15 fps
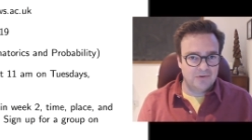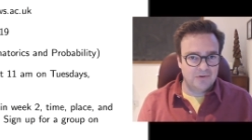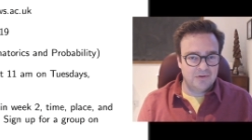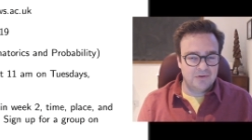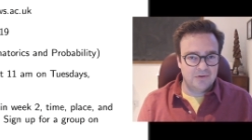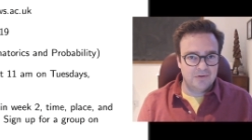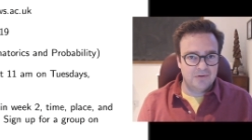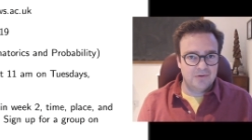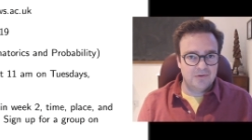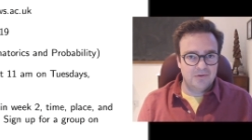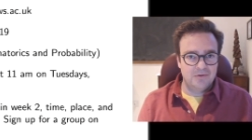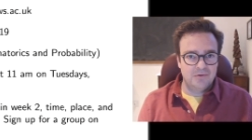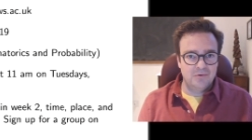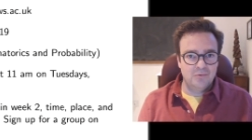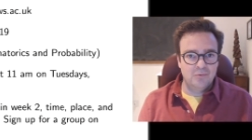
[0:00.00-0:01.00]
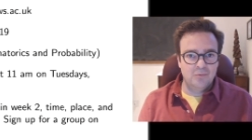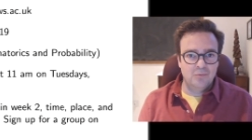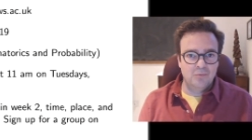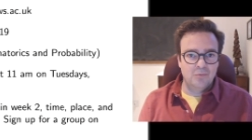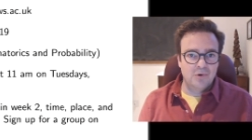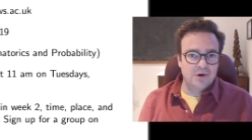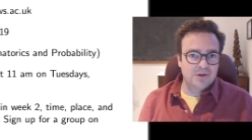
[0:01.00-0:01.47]
in you
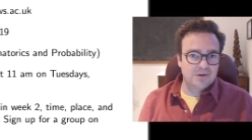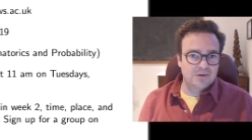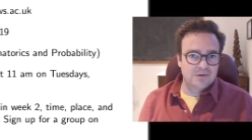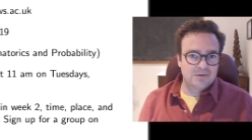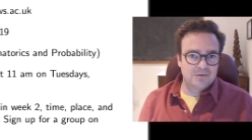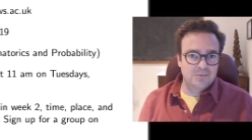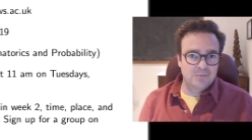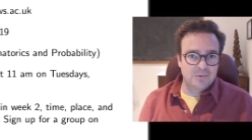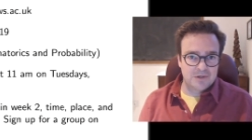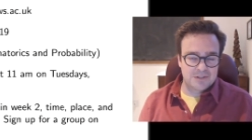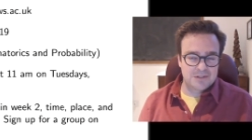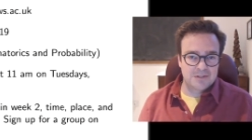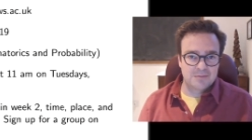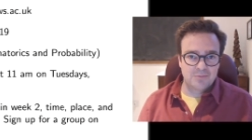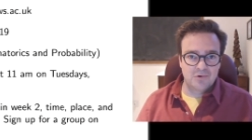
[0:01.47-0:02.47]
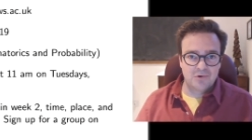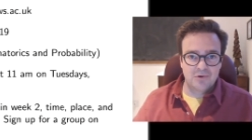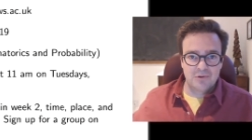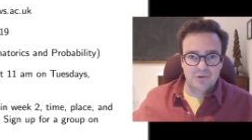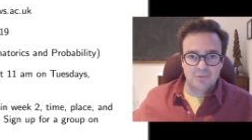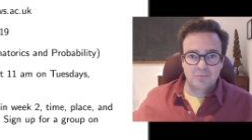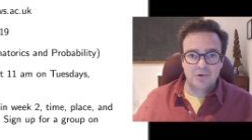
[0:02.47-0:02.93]
wanting to watch them
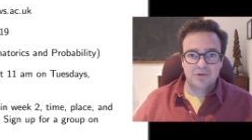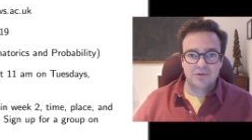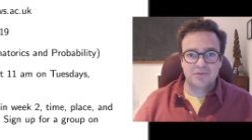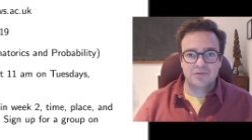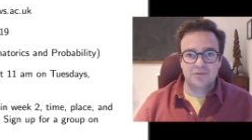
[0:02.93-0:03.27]
all at once,